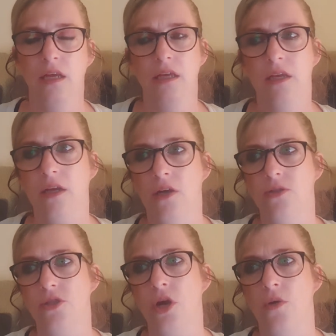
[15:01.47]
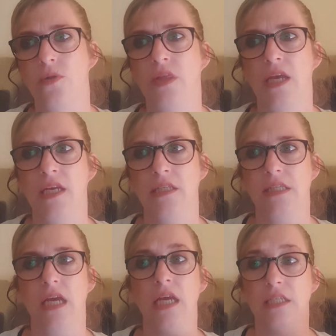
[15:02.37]
You know, so
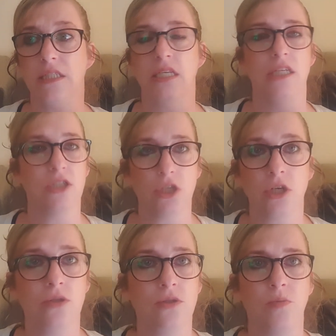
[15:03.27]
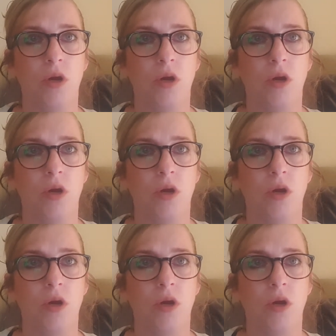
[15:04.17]
these internet sleuths